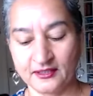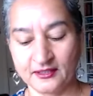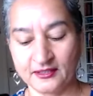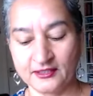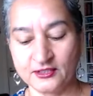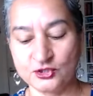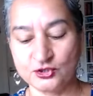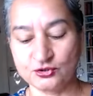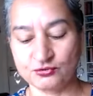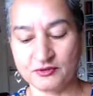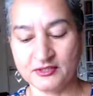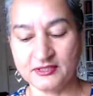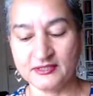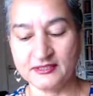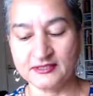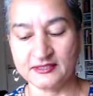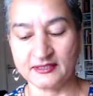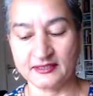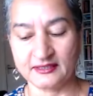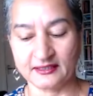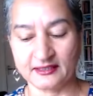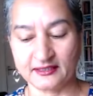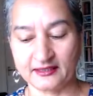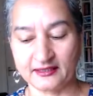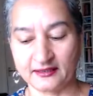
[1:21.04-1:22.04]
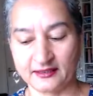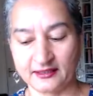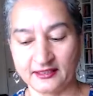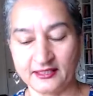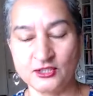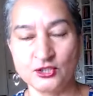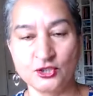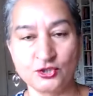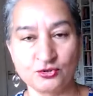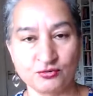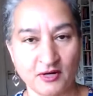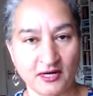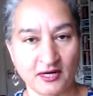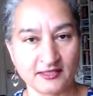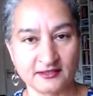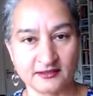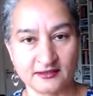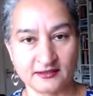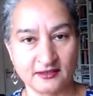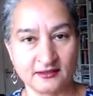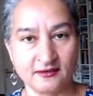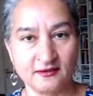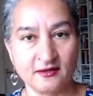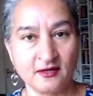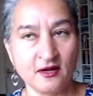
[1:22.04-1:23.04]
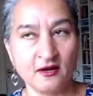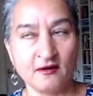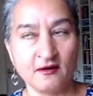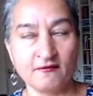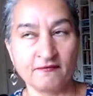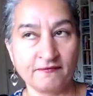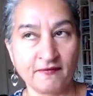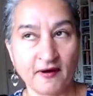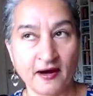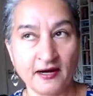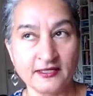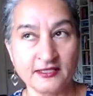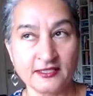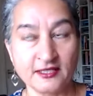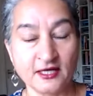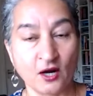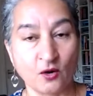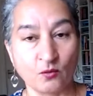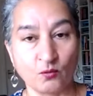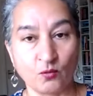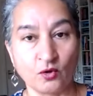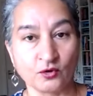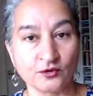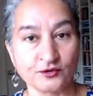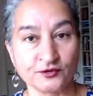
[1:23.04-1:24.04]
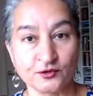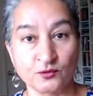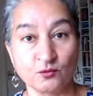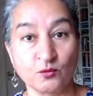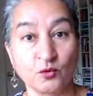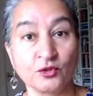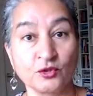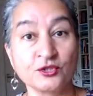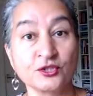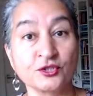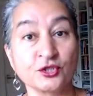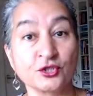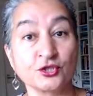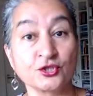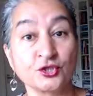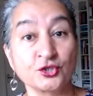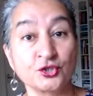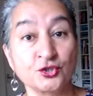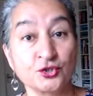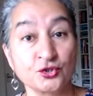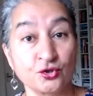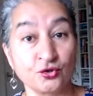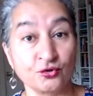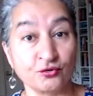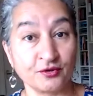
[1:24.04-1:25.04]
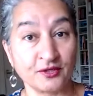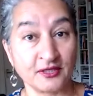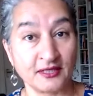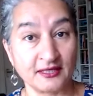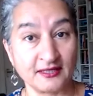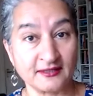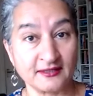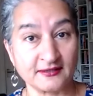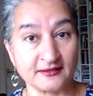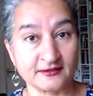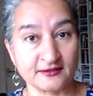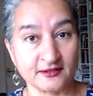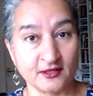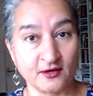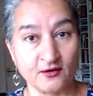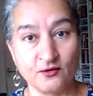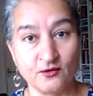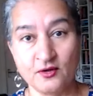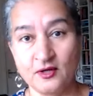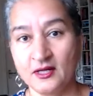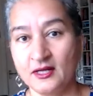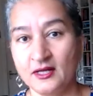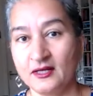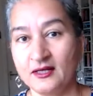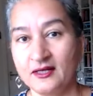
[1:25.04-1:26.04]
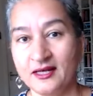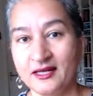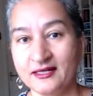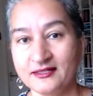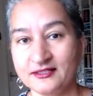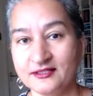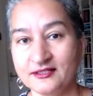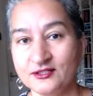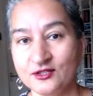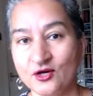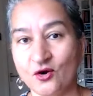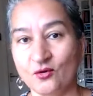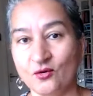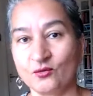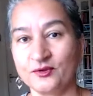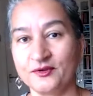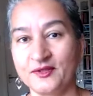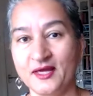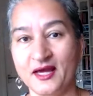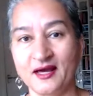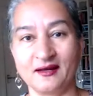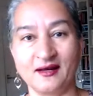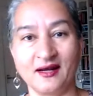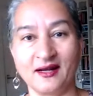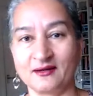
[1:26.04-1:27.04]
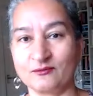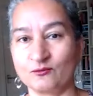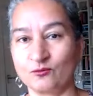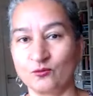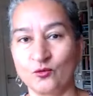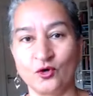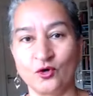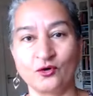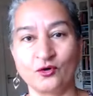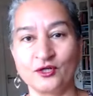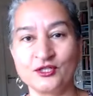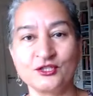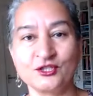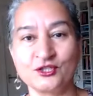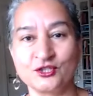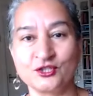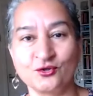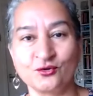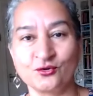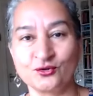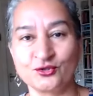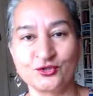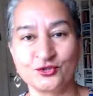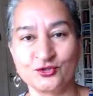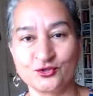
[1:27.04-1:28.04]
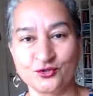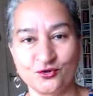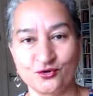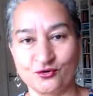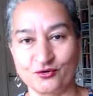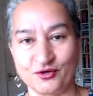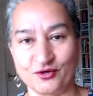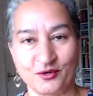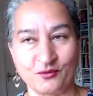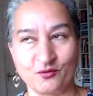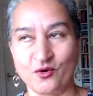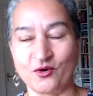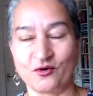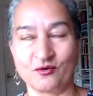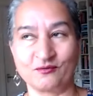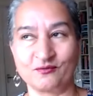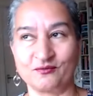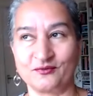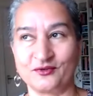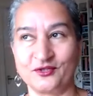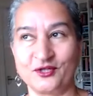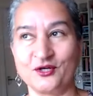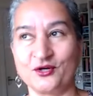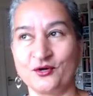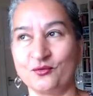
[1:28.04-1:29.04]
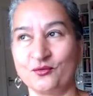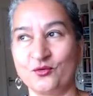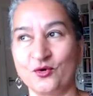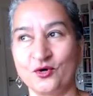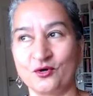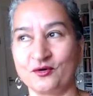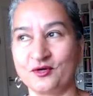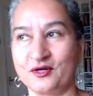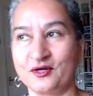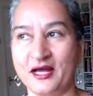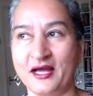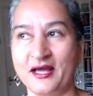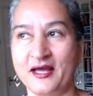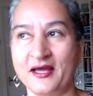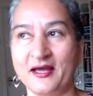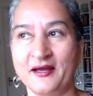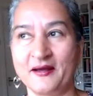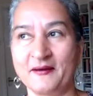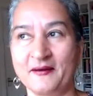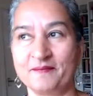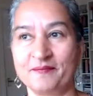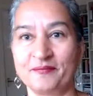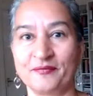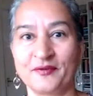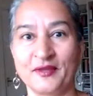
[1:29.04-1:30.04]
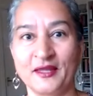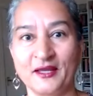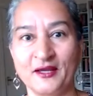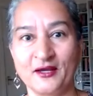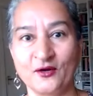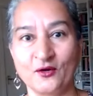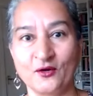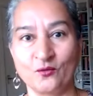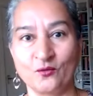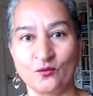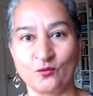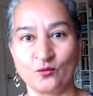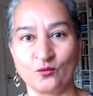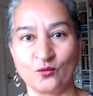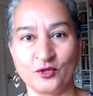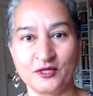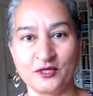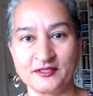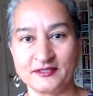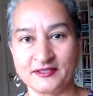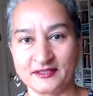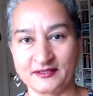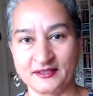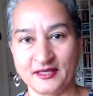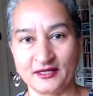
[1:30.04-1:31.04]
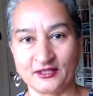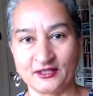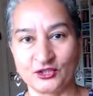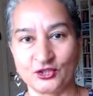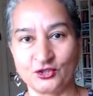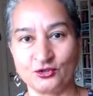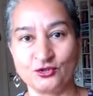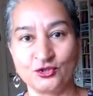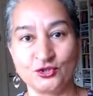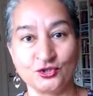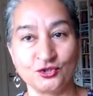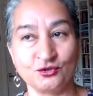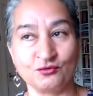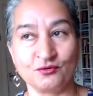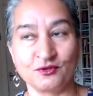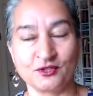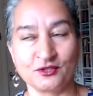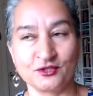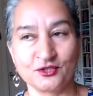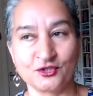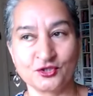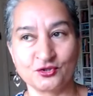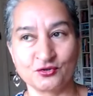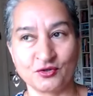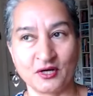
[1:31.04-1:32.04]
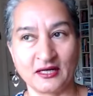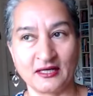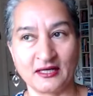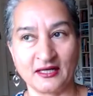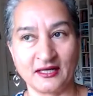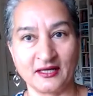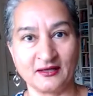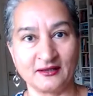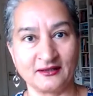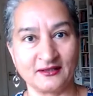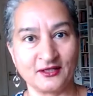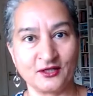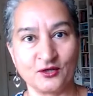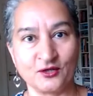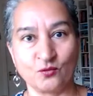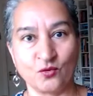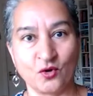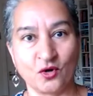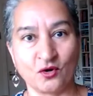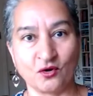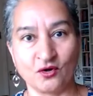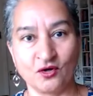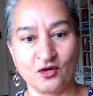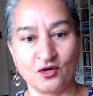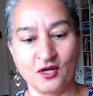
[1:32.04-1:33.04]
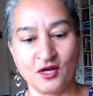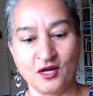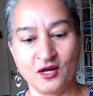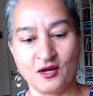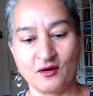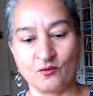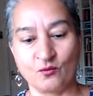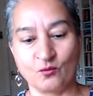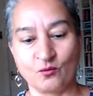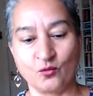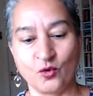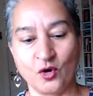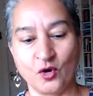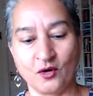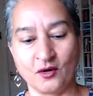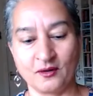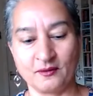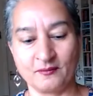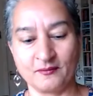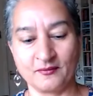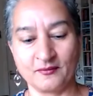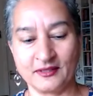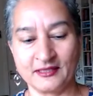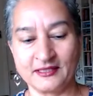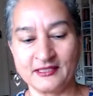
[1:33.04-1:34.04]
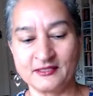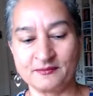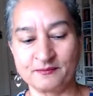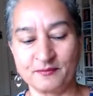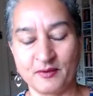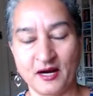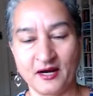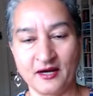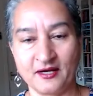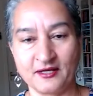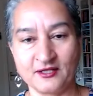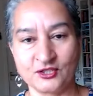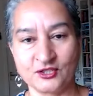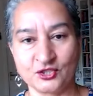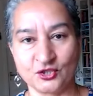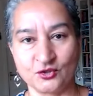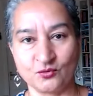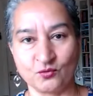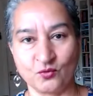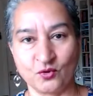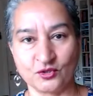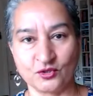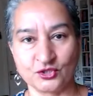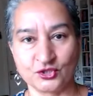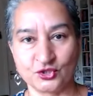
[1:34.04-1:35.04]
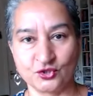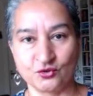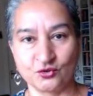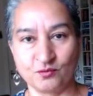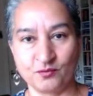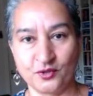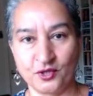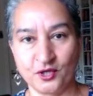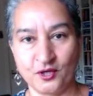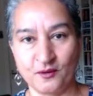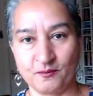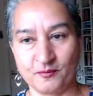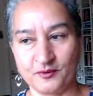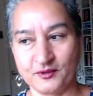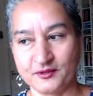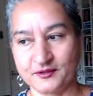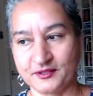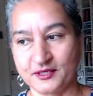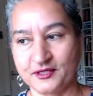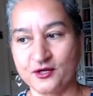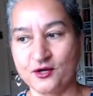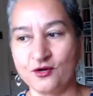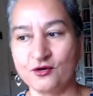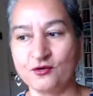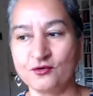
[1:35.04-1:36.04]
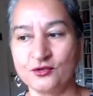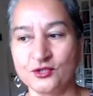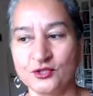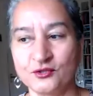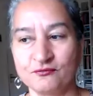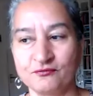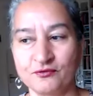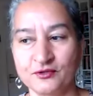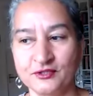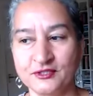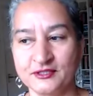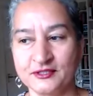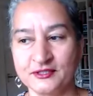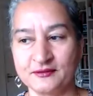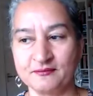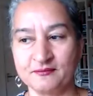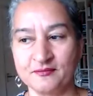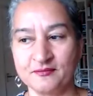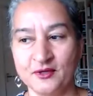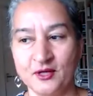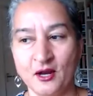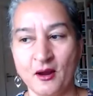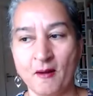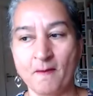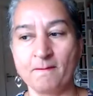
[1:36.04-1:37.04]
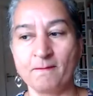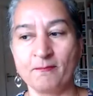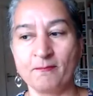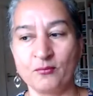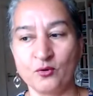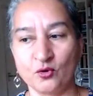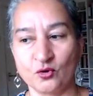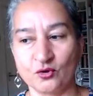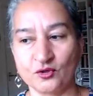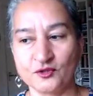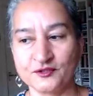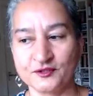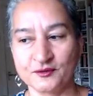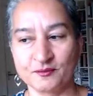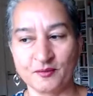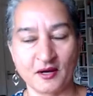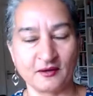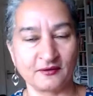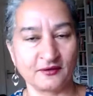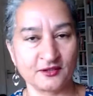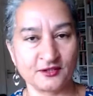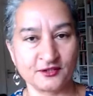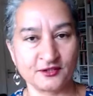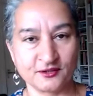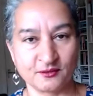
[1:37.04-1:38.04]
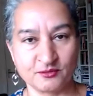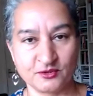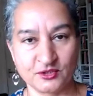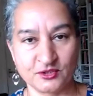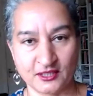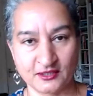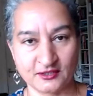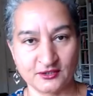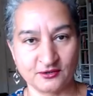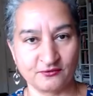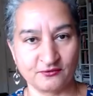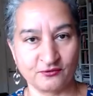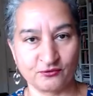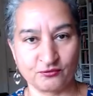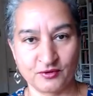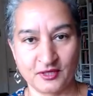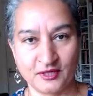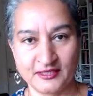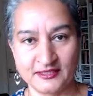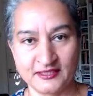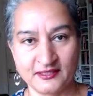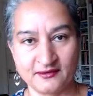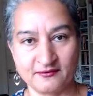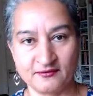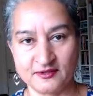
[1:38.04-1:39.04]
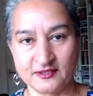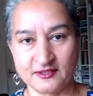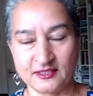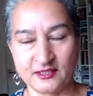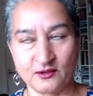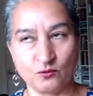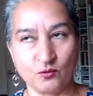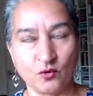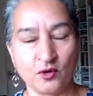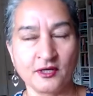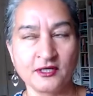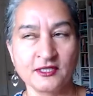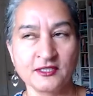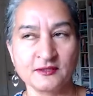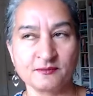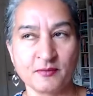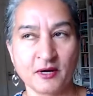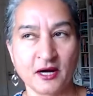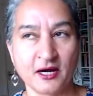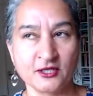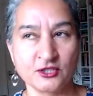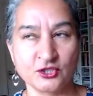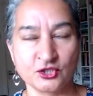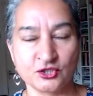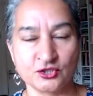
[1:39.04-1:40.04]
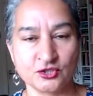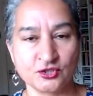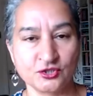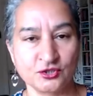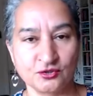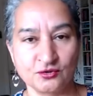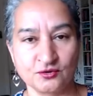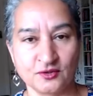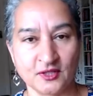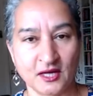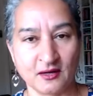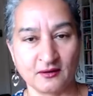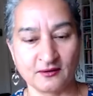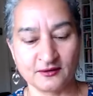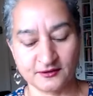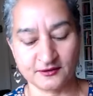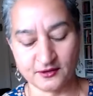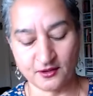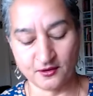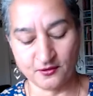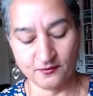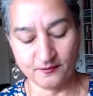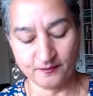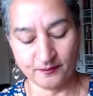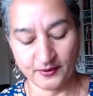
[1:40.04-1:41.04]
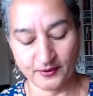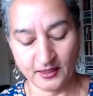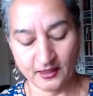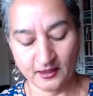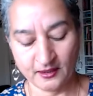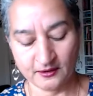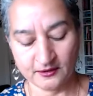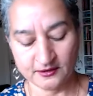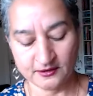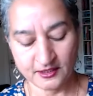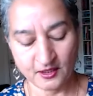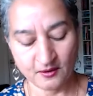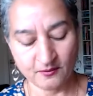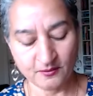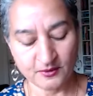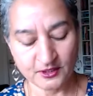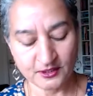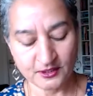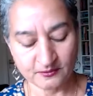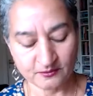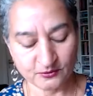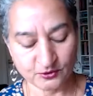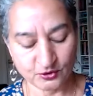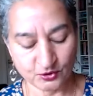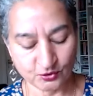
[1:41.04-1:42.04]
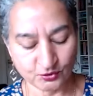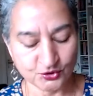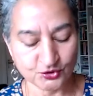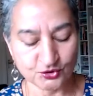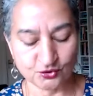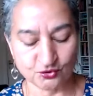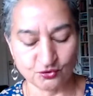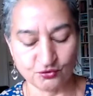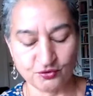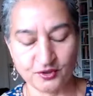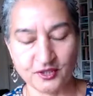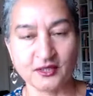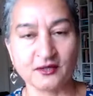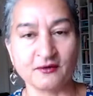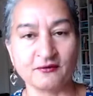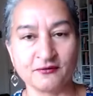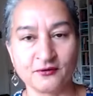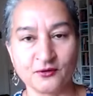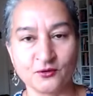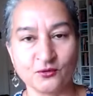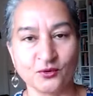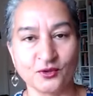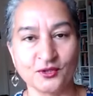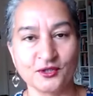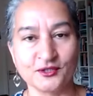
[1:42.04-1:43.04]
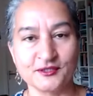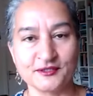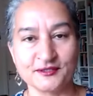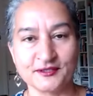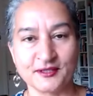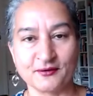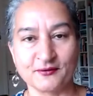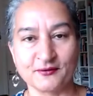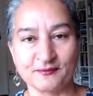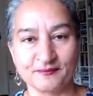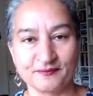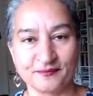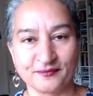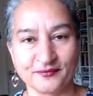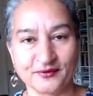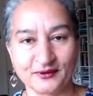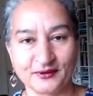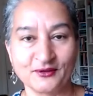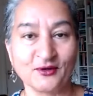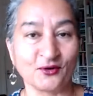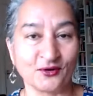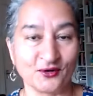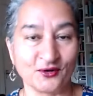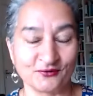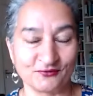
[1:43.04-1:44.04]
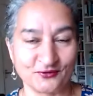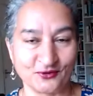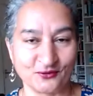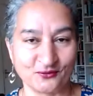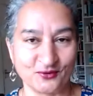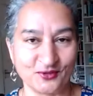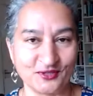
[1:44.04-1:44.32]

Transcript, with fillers: intrinsic interest in finding out what someone's story is so let's start with that like what is your story what you know what um what is it that you do in australia you know what what inspires you what is your purpose i know you've written books about the subject of creativity what inspired you to do that so tell me your story in a few words though not in a few